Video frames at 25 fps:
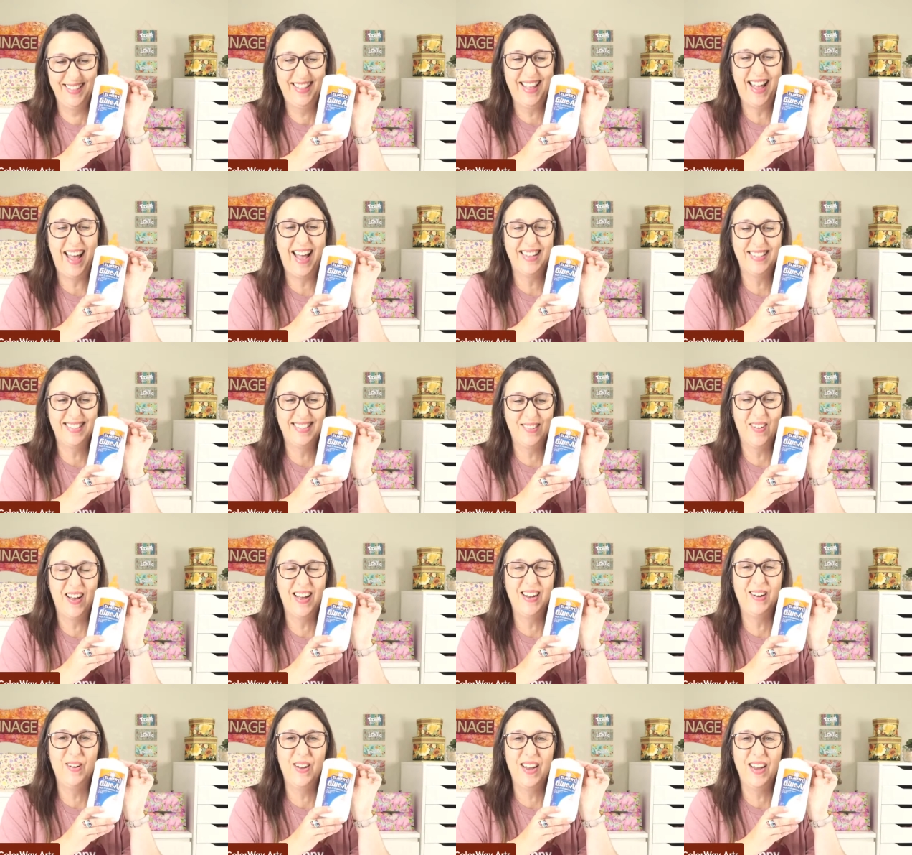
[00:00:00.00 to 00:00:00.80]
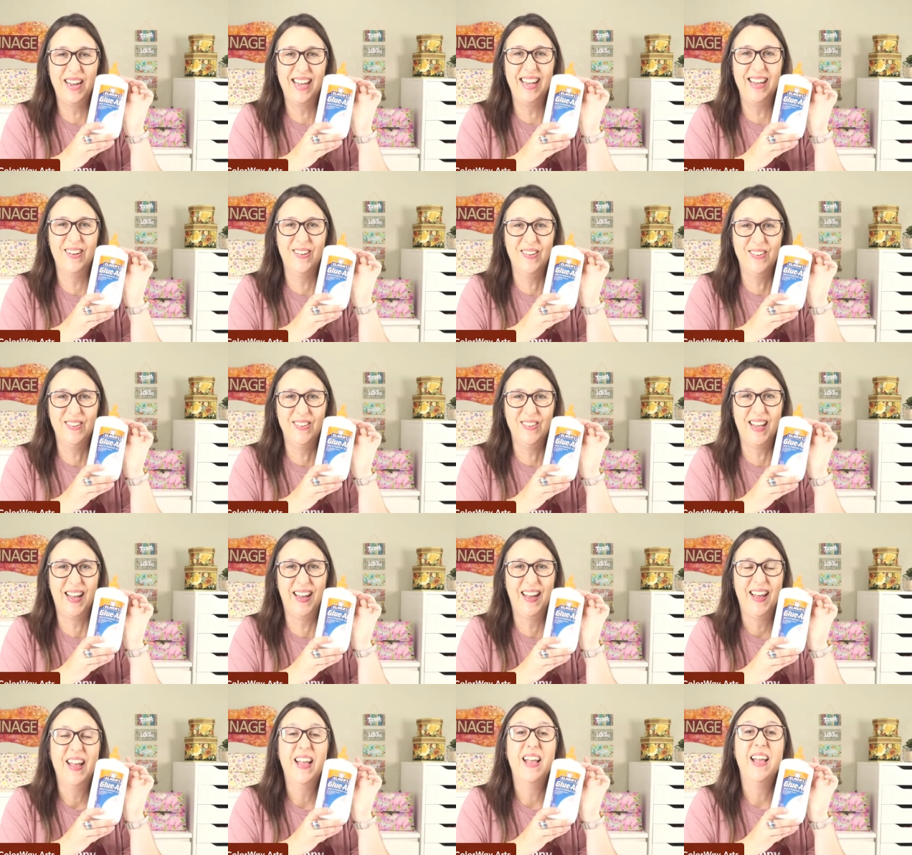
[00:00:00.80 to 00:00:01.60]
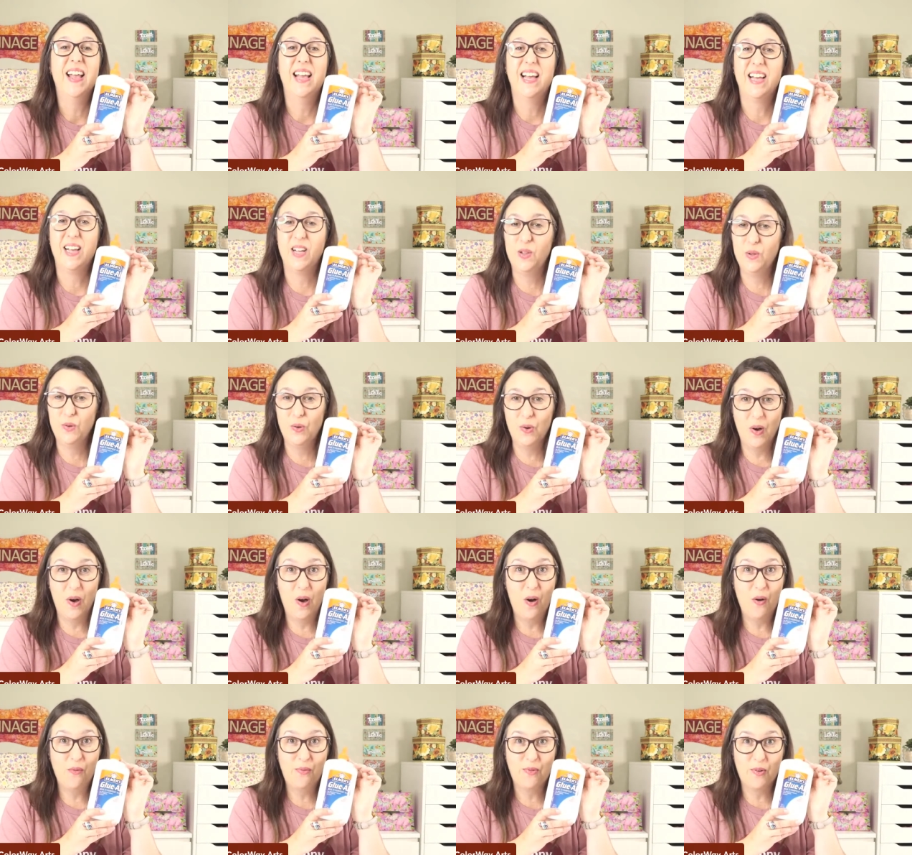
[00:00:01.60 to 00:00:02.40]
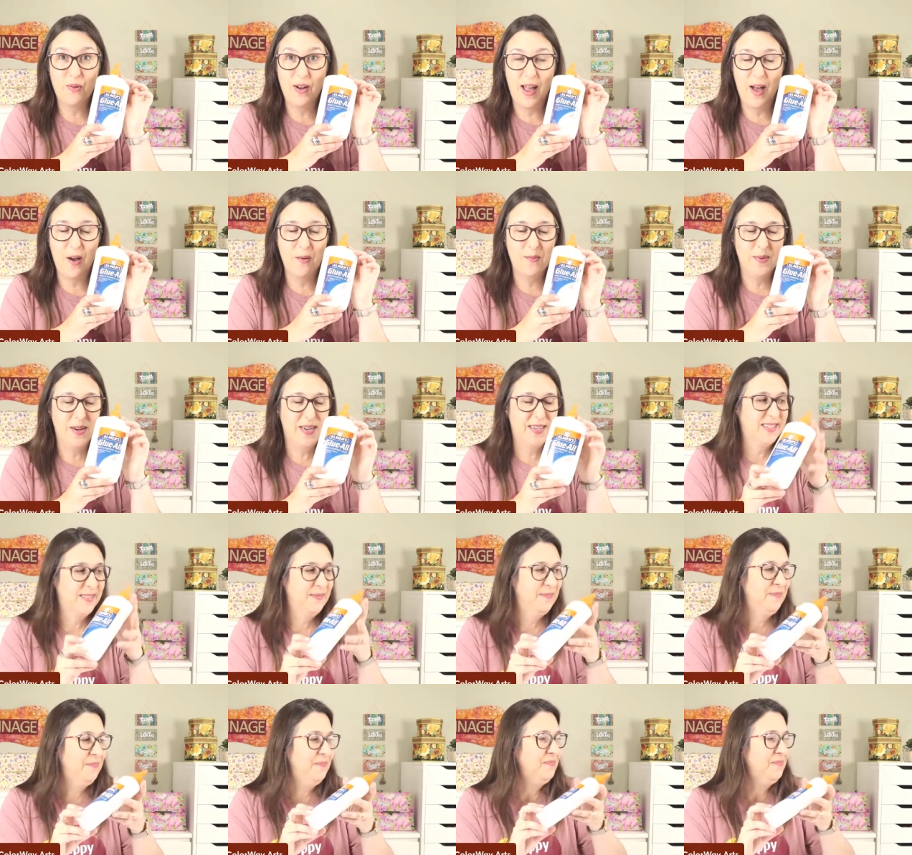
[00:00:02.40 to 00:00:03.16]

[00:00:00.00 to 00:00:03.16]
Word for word: That's what we use. Glue-All from Elmer's.